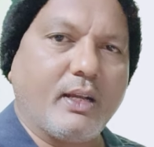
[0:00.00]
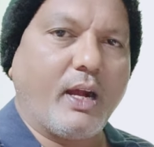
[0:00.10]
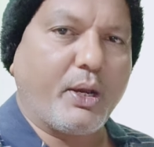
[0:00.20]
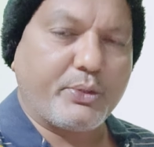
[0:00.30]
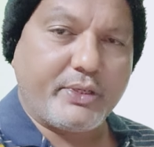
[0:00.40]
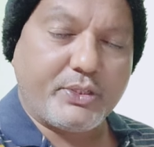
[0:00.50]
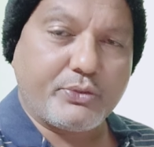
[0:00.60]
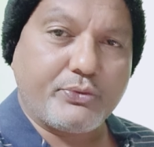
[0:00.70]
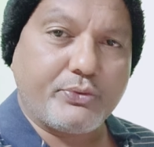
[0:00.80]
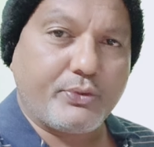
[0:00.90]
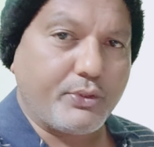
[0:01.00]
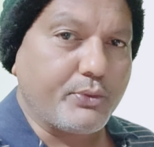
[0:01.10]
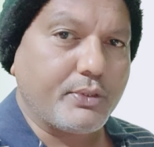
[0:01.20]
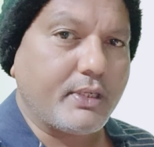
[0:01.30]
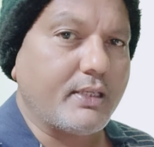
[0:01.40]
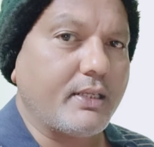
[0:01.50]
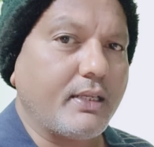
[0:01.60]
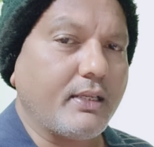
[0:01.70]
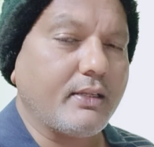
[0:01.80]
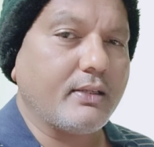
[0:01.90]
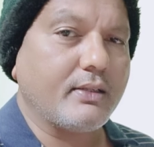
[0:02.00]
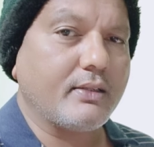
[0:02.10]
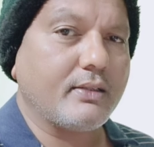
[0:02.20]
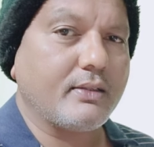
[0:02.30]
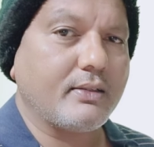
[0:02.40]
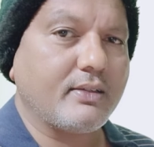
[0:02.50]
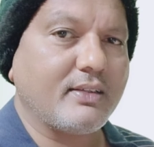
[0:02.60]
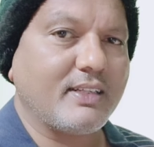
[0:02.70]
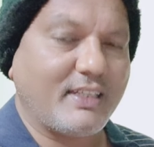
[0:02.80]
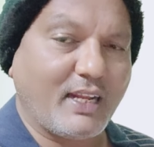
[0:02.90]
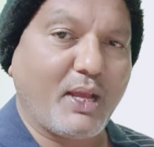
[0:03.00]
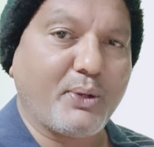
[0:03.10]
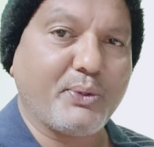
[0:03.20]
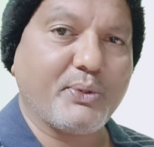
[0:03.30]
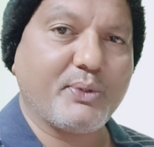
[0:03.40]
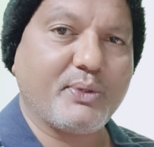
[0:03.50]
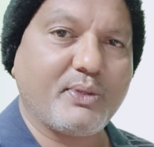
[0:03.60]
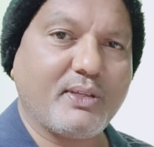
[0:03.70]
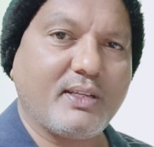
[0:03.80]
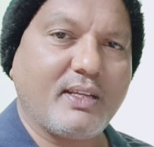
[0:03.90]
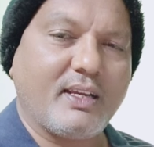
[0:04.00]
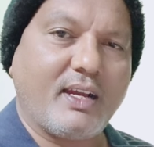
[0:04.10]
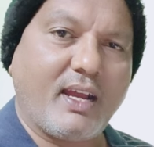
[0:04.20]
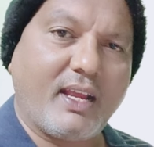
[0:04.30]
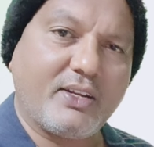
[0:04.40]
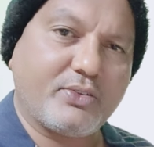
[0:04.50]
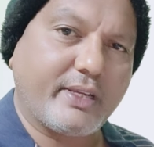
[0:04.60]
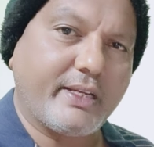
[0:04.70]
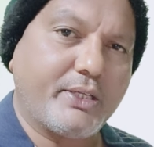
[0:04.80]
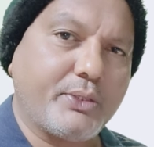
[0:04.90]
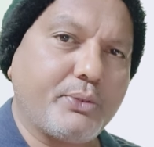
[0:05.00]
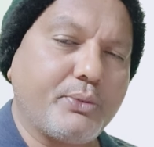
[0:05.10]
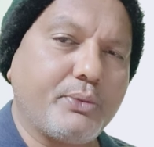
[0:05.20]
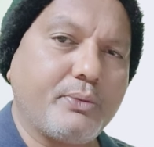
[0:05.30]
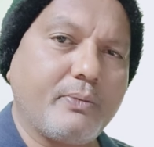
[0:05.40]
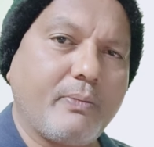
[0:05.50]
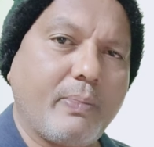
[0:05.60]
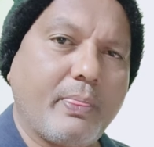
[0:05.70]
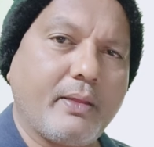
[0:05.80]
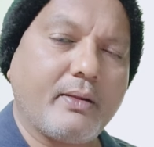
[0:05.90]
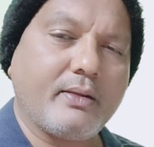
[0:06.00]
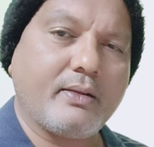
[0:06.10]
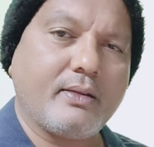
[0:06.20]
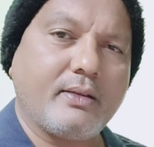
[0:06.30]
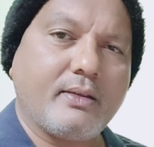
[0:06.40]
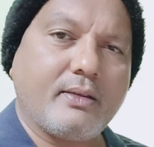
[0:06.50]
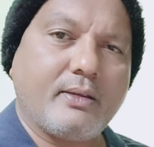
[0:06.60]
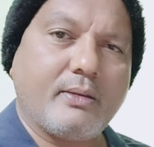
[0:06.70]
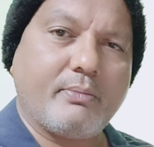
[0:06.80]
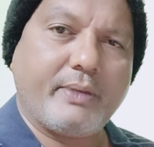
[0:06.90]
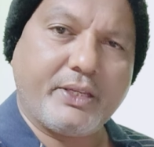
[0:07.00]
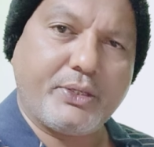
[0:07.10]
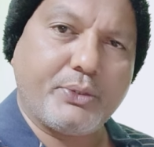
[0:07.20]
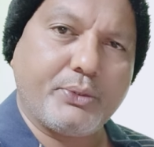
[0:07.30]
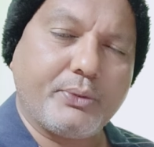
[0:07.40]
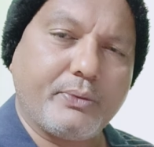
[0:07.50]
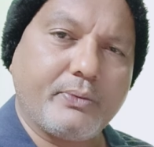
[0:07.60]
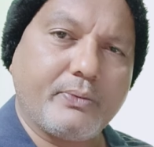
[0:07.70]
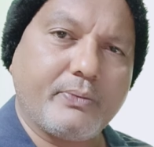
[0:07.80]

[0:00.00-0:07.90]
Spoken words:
Are you into flute learning? Now, I'll try to make you